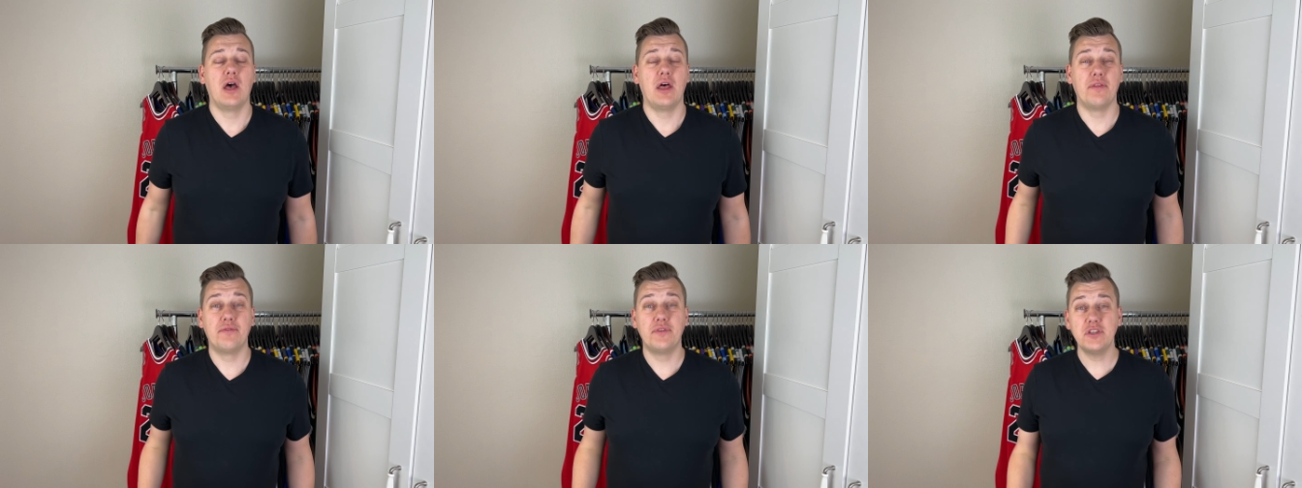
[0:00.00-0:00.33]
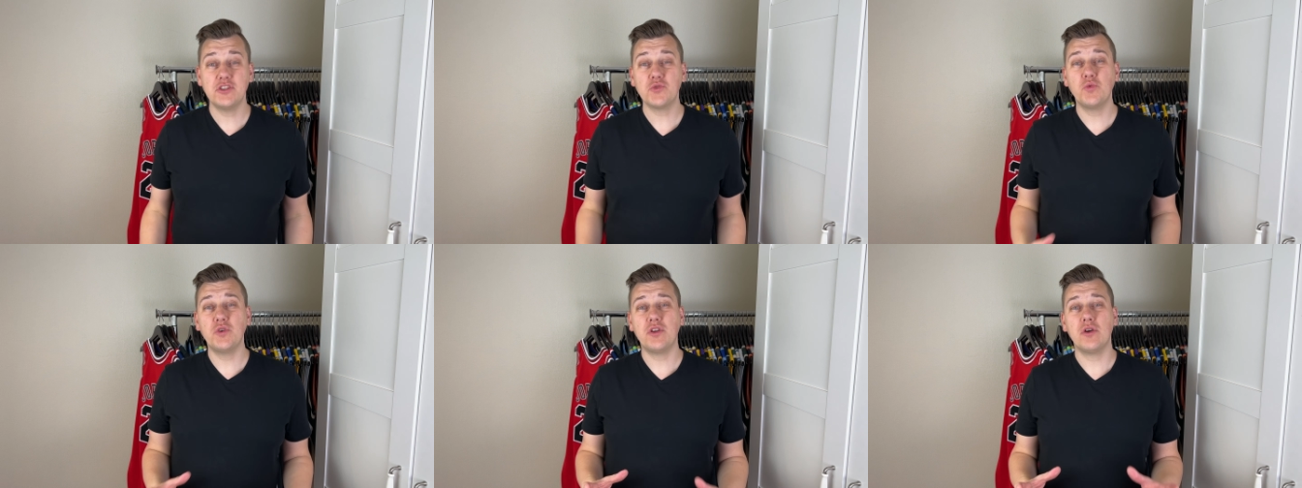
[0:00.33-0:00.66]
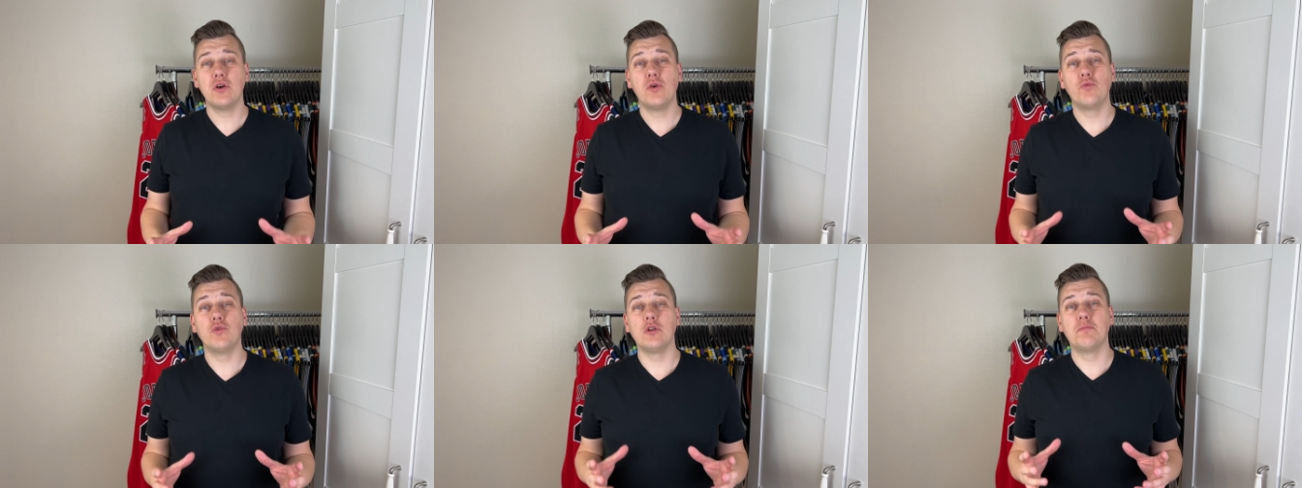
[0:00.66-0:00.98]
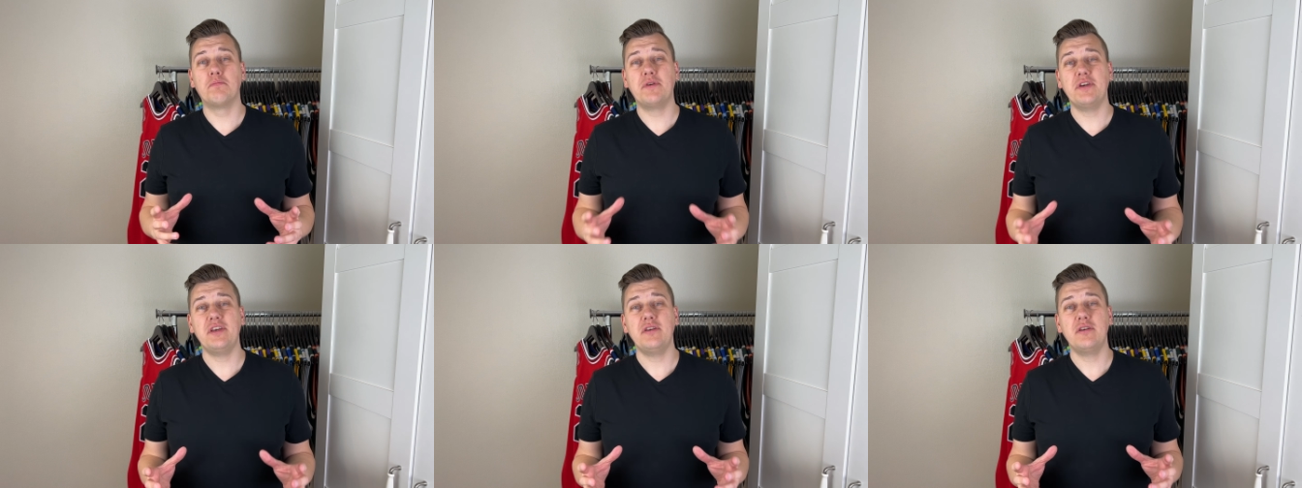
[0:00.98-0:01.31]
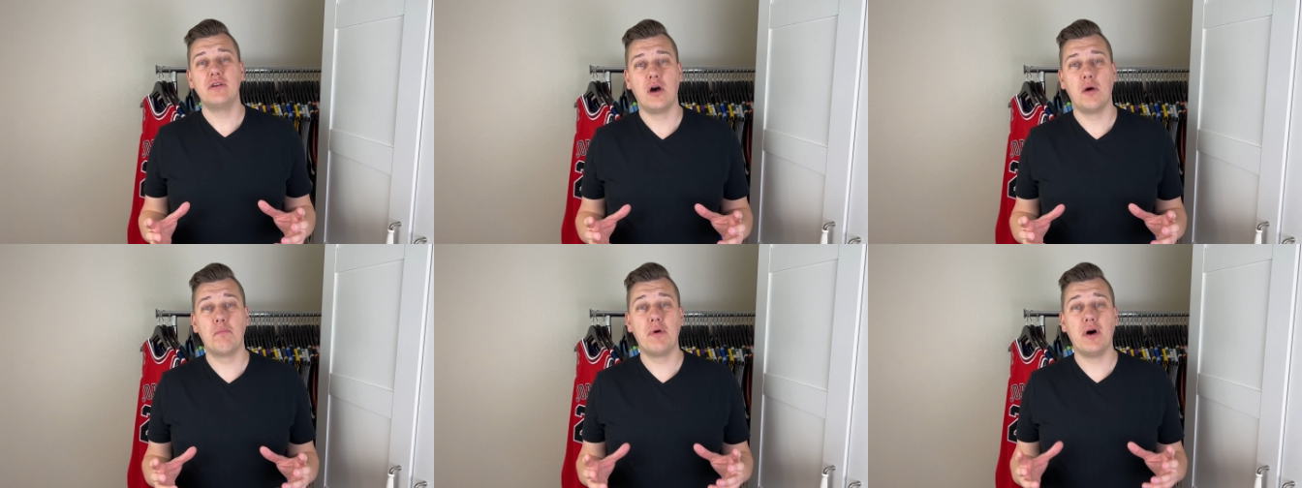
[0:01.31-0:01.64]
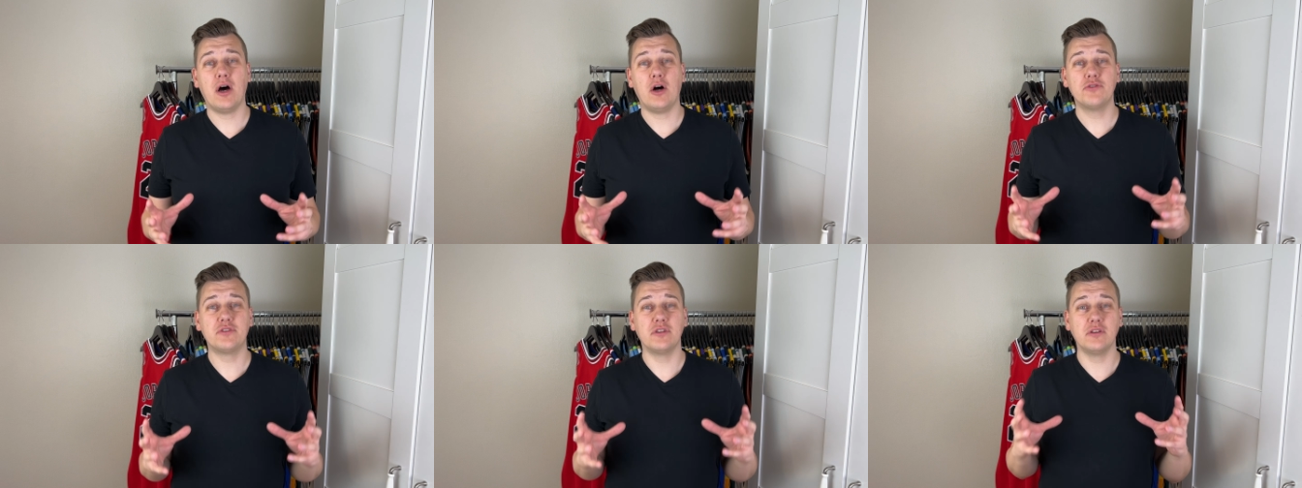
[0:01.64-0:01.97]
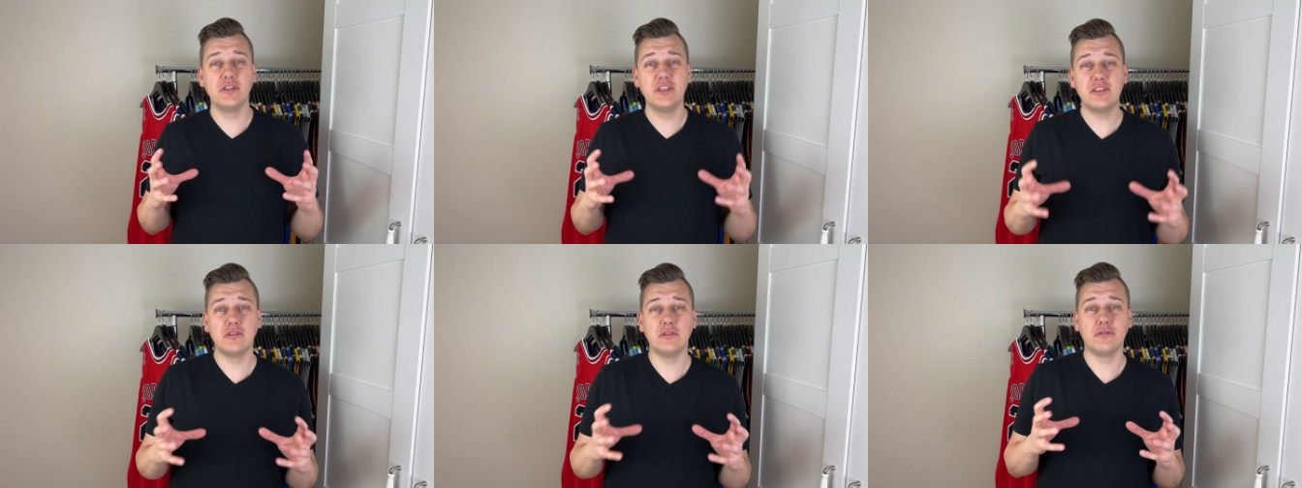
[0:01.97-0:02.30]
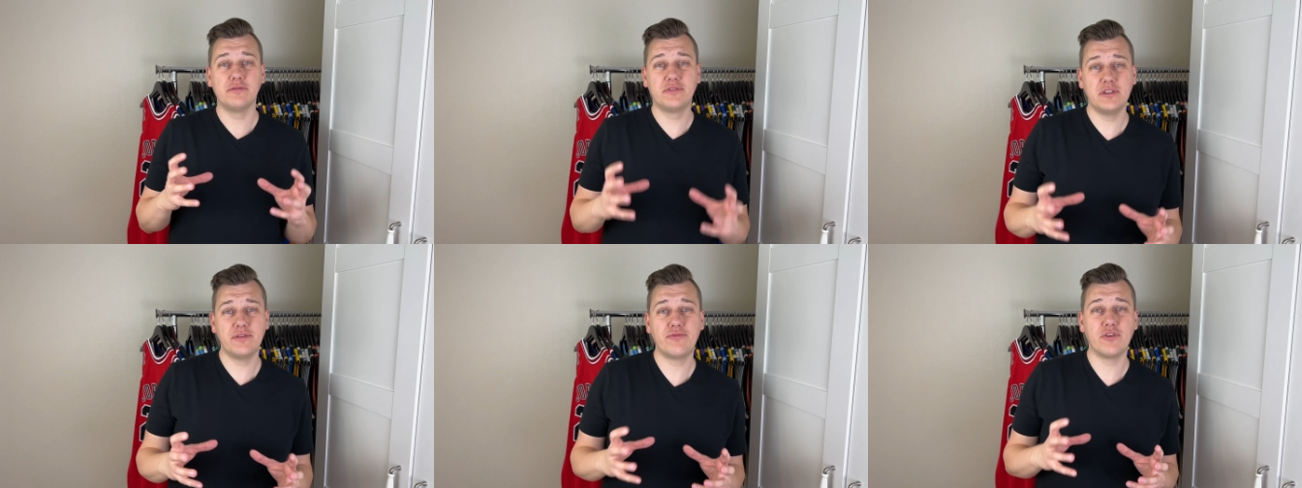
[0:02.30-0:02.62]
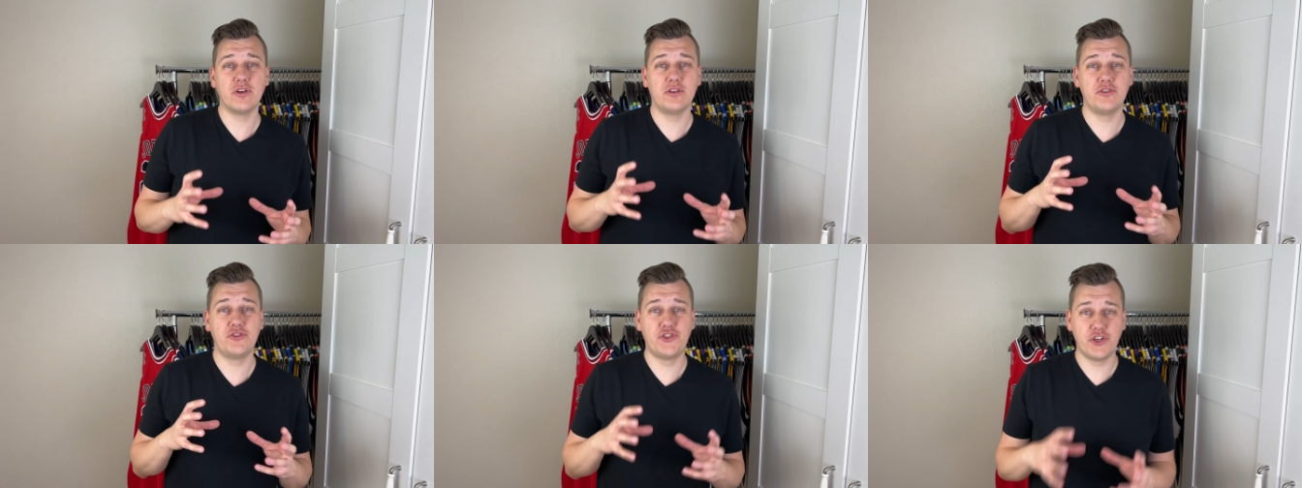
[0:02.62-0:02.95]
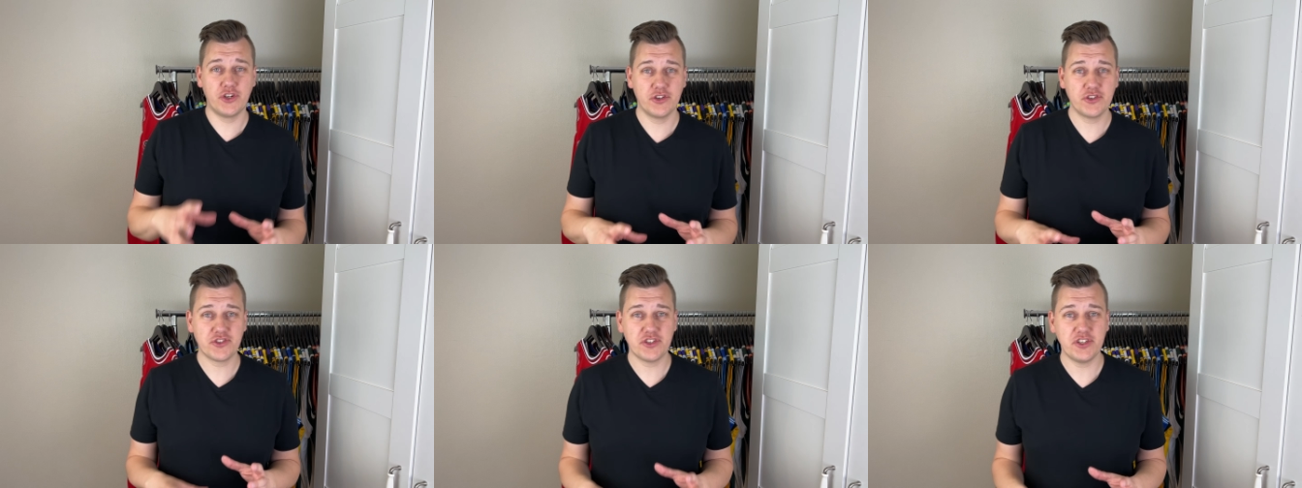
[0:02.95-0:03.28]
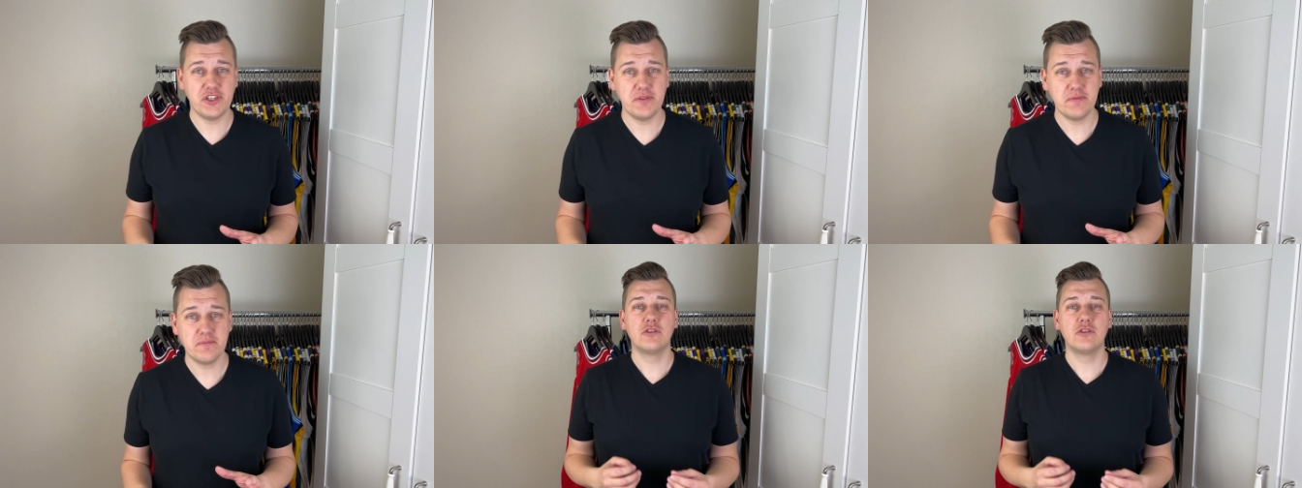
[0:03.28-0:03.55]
and this video will be about a little different jersey.